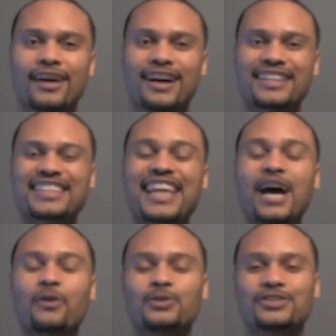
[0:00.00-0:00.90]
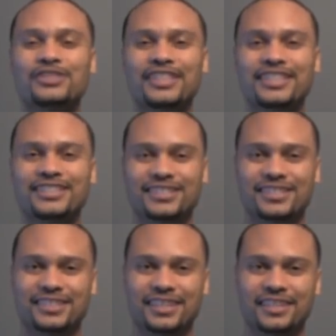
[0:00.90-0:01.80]
I got what you need to
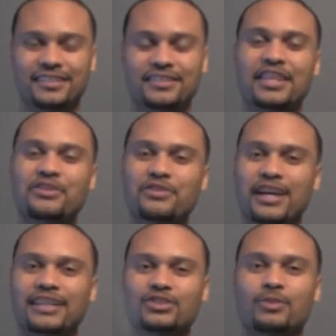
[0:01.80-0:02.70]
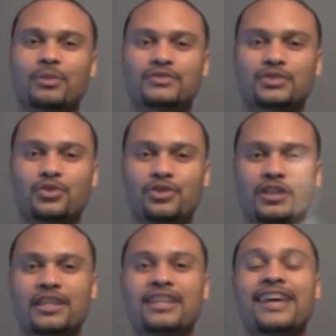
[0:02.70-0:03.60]
succeed. Thank you guys so much for tuning
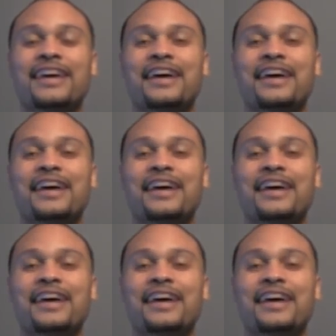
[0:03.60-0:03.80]
in.